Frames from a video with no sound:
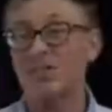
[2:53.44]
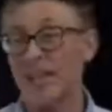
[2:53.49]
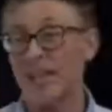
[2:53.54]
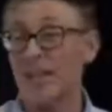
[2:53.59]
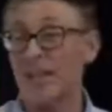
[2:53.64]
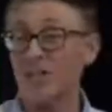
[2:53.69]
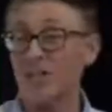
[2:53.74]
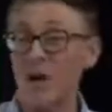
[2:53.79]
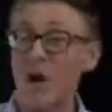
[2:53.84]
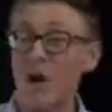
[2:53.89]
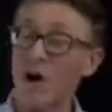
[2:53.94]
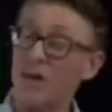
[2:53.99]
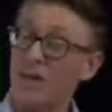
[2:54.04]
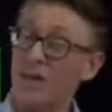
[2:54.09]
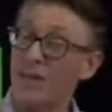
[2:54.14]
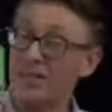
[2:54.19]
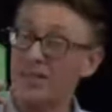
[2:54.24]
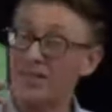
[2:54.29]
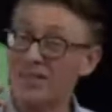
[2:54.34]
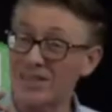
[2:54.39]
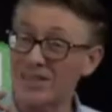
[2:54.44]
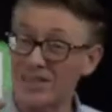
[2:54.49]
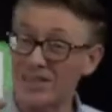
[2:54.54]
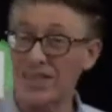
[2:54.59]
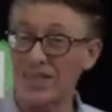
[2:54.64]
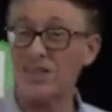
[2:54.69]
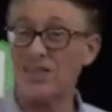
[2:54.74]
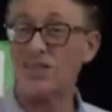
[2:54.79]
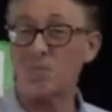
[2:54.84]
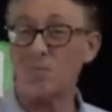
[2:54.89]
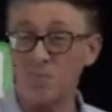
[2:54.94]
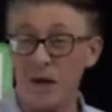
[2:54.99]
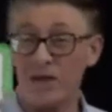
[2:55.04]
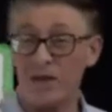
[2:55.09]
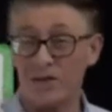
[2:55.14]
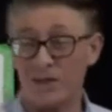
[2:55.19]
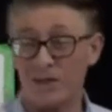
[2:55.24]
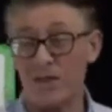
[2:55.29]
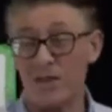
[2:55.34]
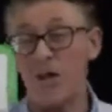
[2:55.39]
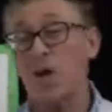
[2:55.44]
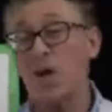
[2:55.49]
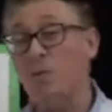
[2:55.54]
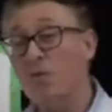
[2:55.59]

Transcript: signed on in 6 months,